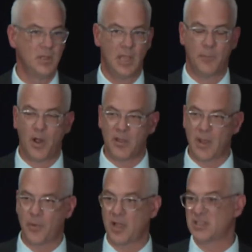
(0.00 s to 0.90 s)
And part of
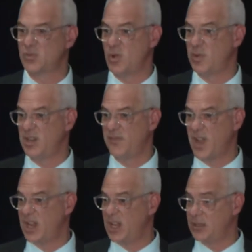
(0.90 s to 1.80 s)
that process will be
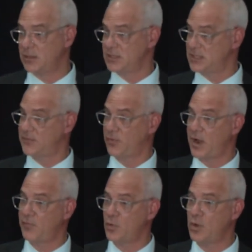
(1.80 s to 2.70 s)
defining, is this for
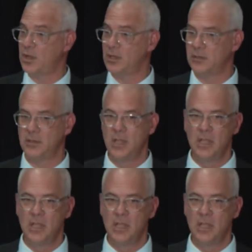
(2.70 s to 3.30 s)
everyone?